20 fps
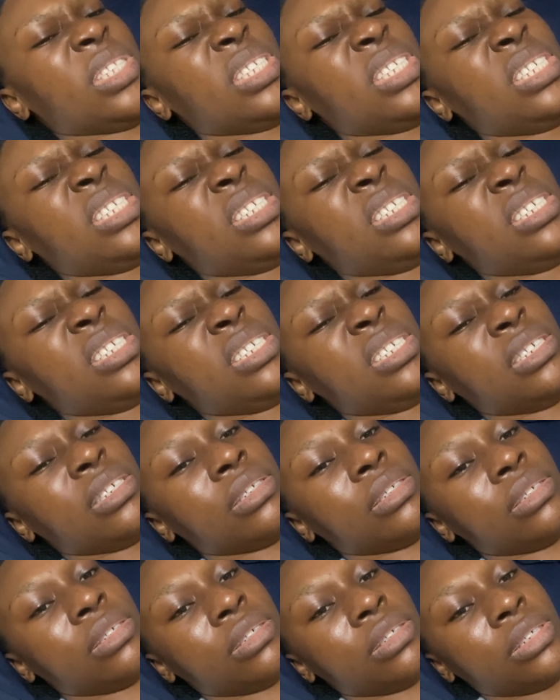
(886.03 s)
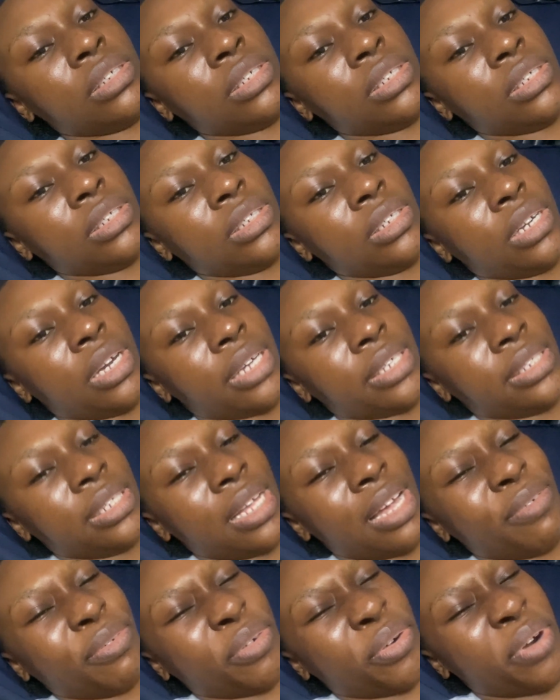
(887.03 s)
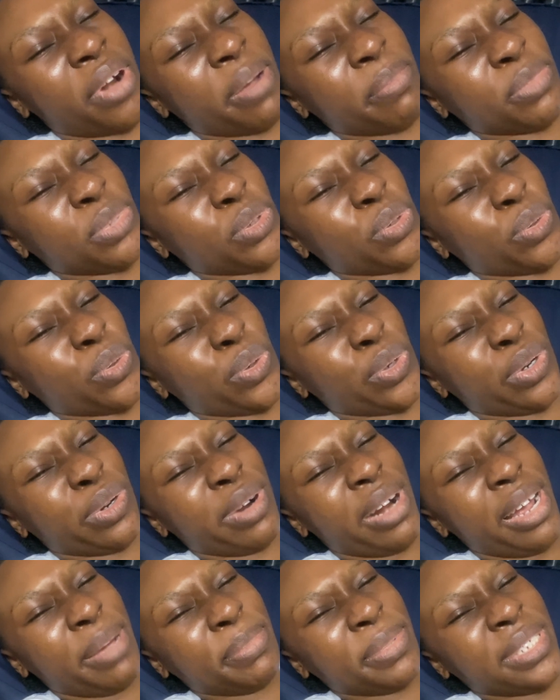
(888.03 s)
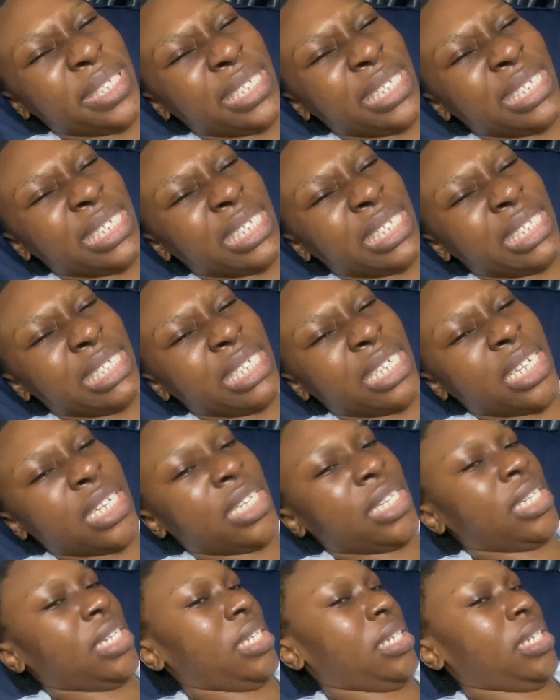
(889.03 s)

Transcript: Yeah. I still have cramps though. Cramps. You see?